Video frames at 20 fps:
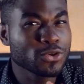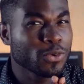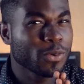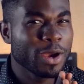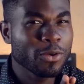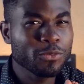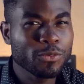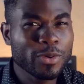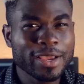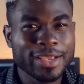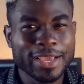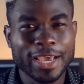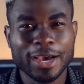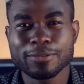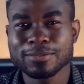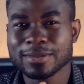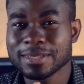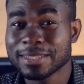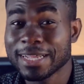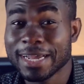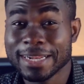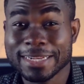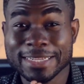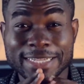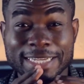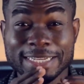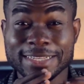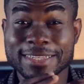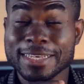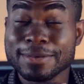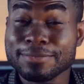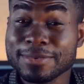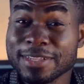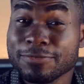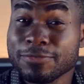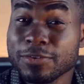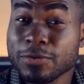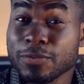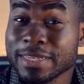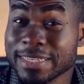so one way it helps is that it just keeps the
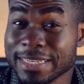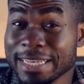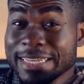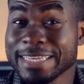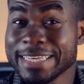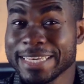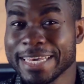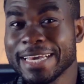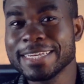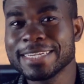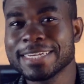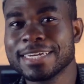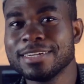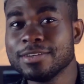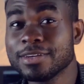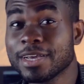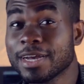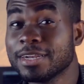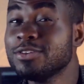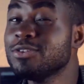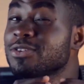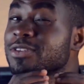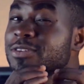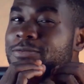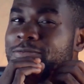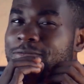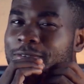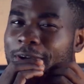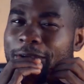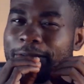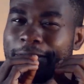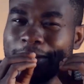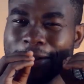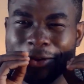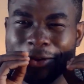viewers engaged, and you can use it very